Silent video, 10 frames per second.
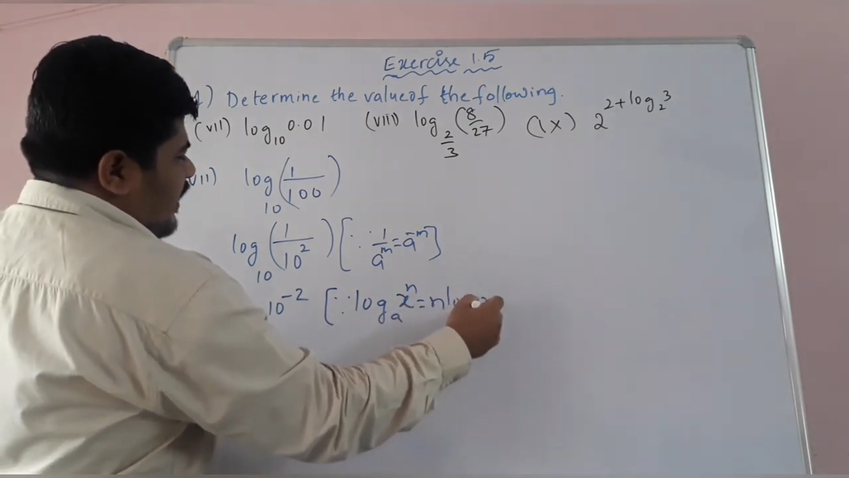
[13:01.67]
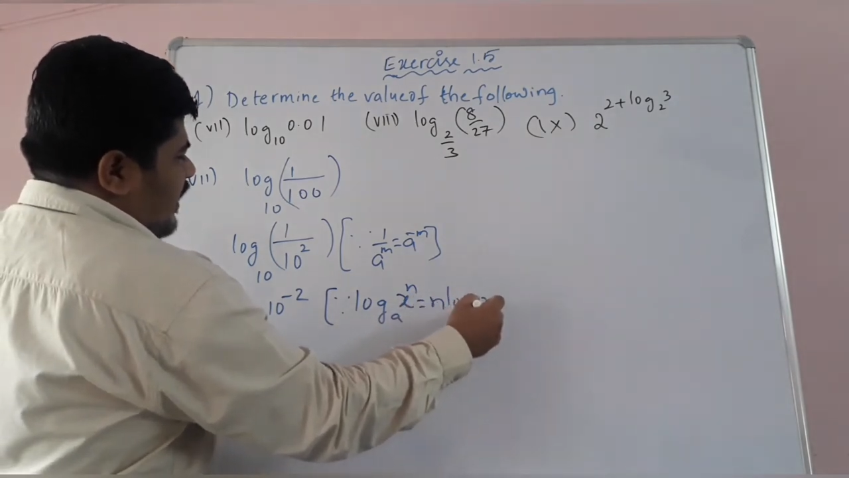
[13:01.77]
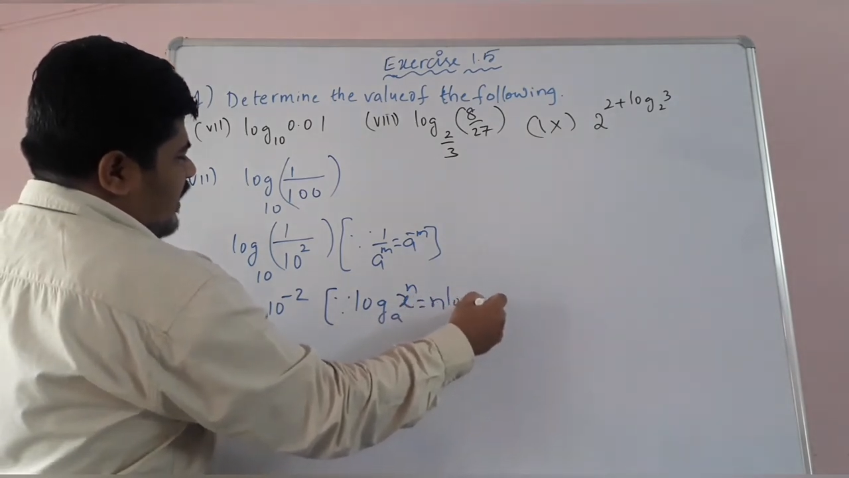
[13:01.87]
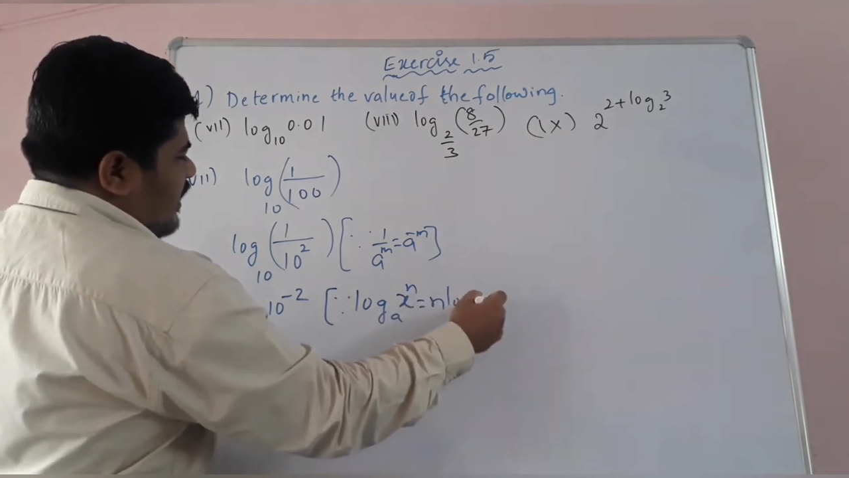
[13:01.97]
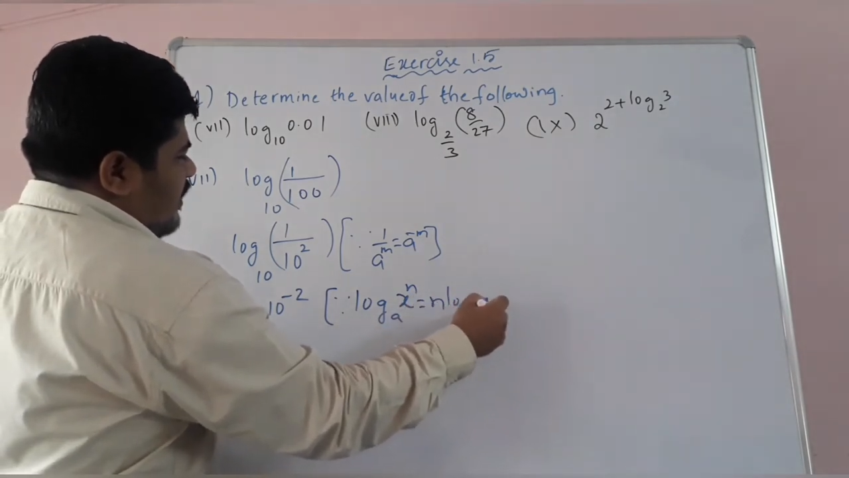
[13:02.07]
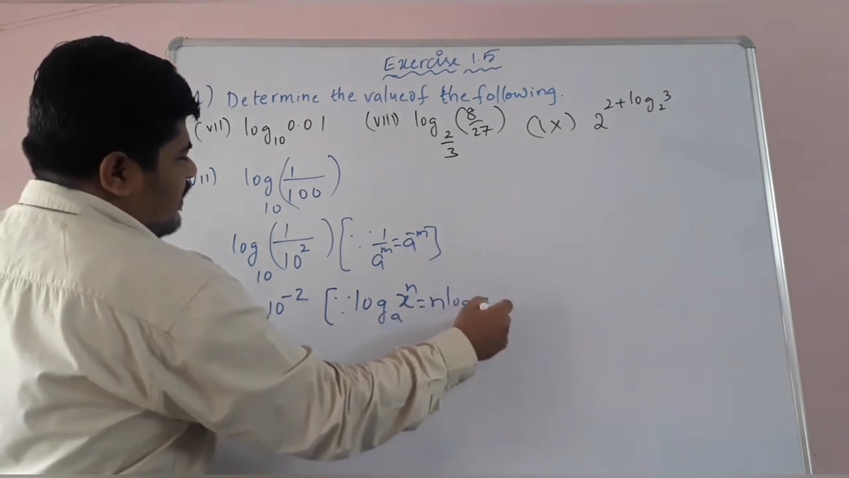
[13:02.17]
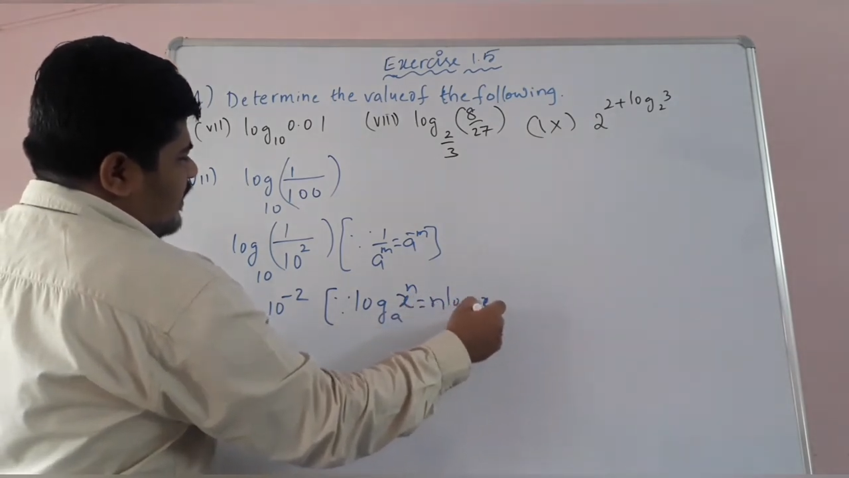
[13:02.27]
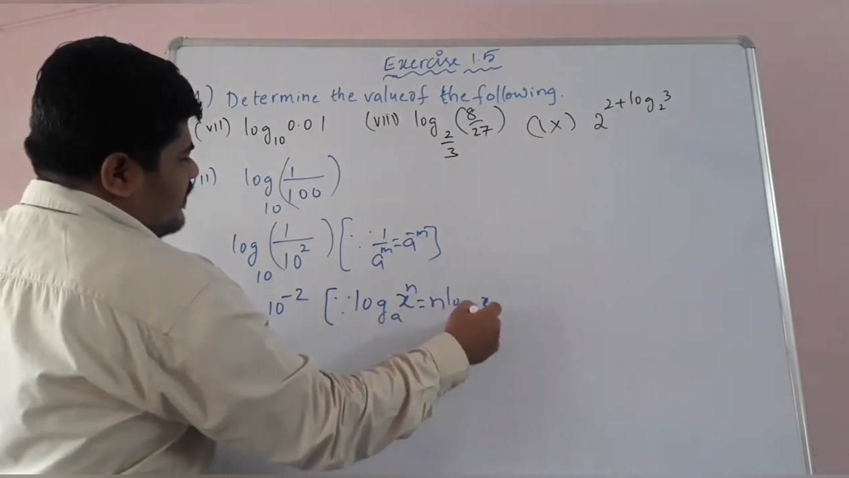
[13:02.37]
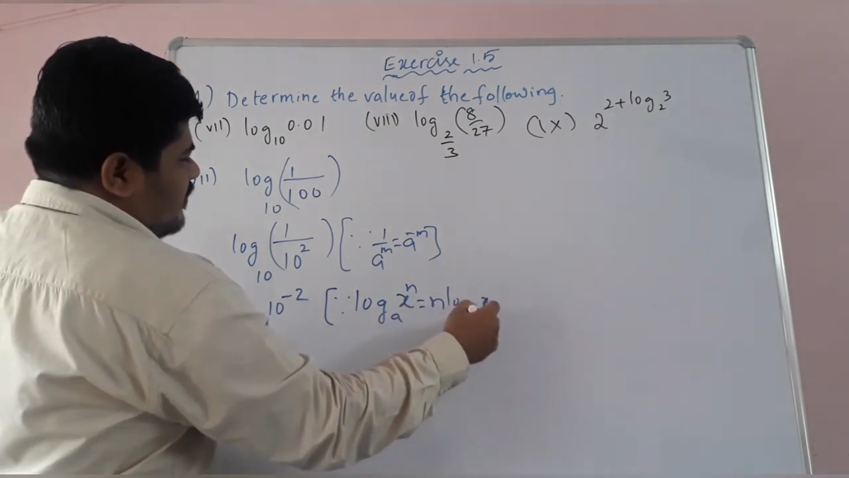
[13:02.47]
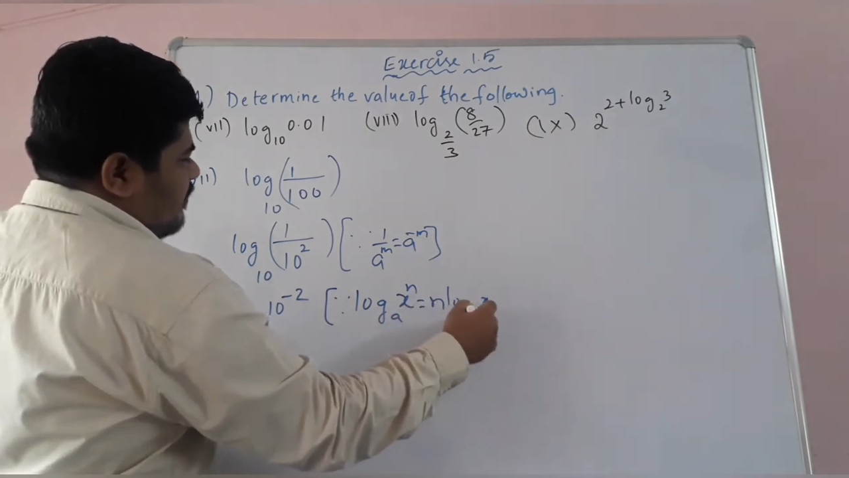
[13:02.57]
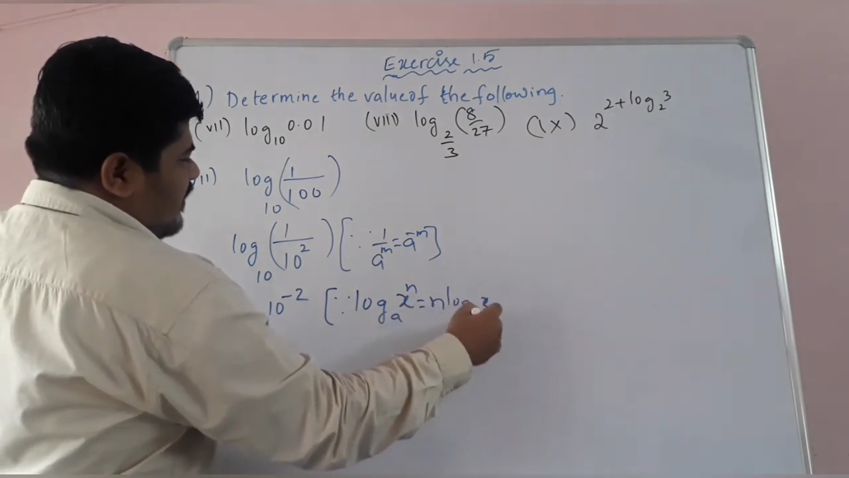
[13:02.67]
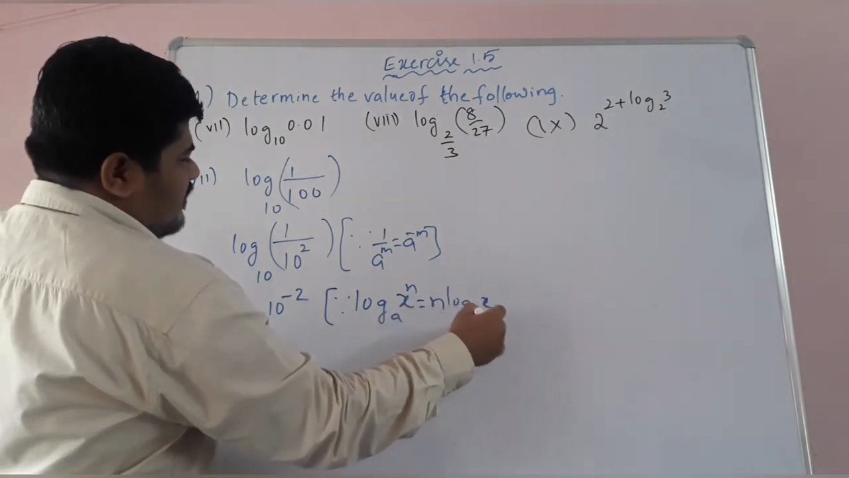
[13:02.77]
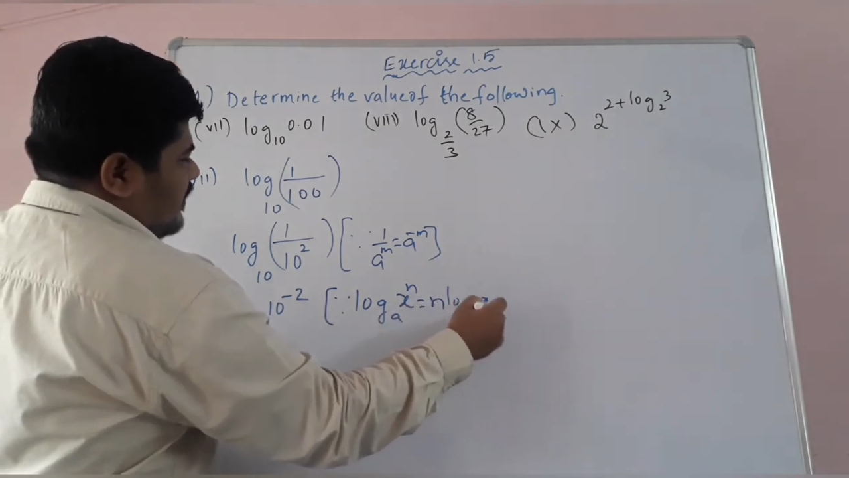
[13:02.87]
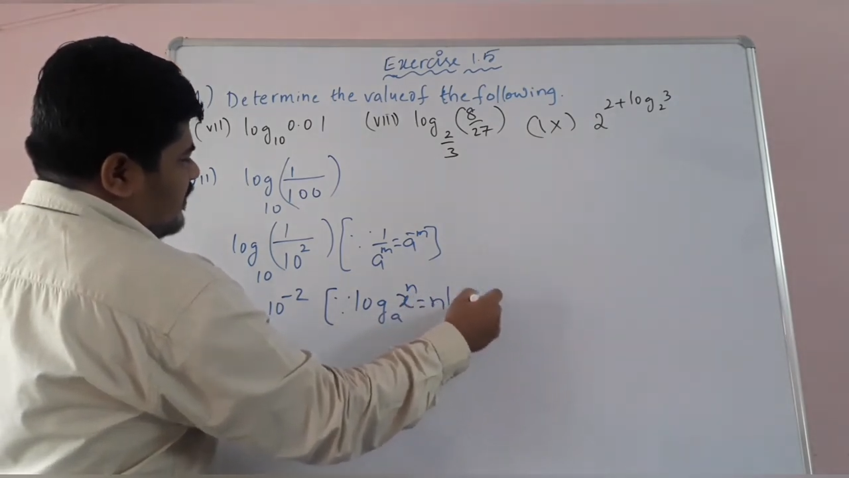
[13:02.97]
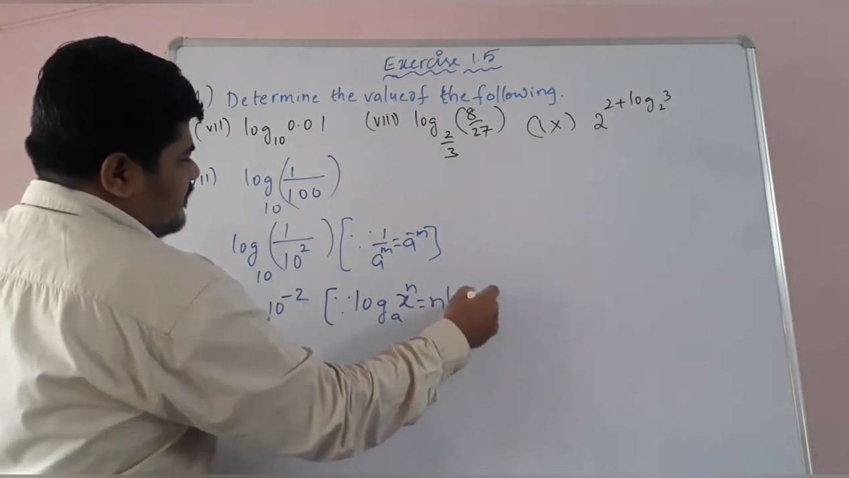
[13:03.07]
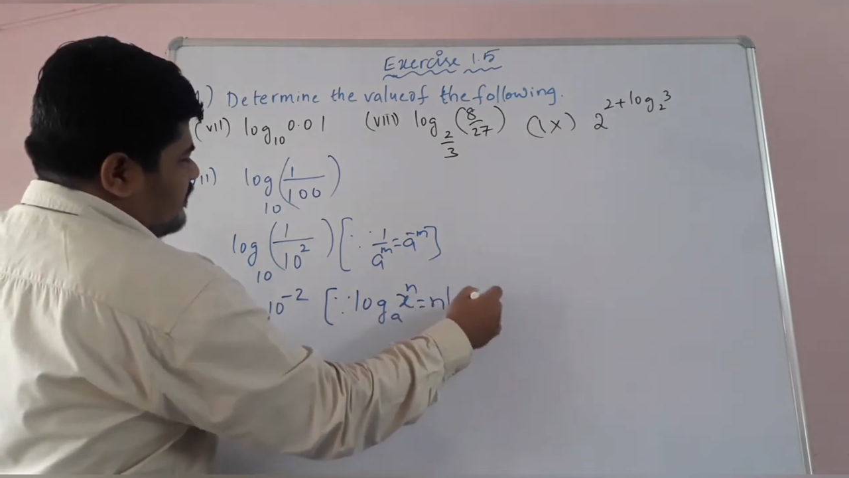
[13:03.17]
n log x base a.